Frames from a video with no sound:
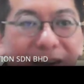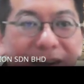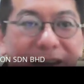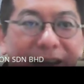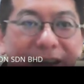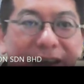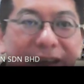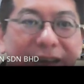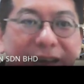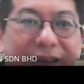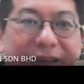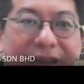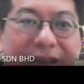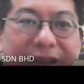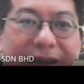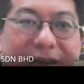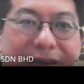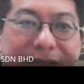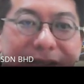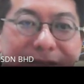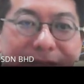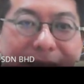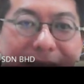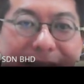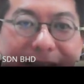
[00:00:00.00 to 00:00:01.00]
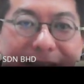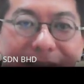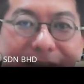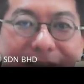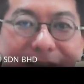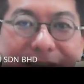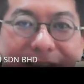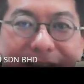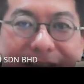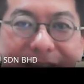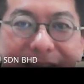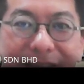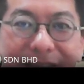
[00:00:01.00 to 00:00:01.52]
Okay. Now it's valid
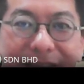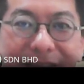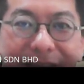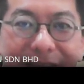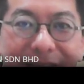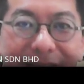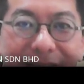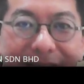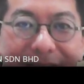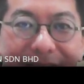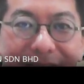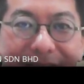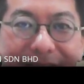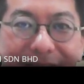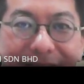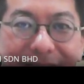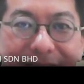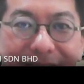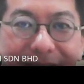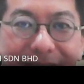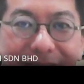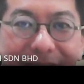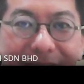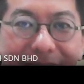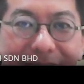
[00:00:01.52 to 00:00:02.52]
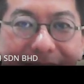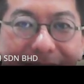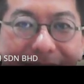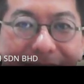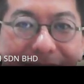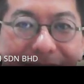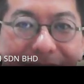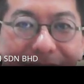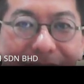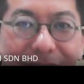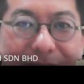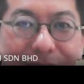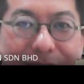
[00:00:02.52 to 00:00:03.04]
already.
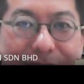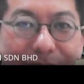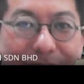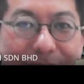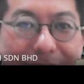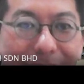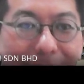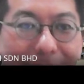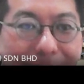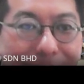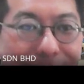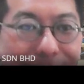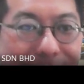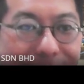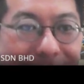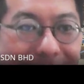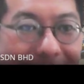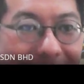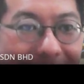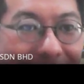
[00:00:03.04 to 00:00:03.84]
So we are bring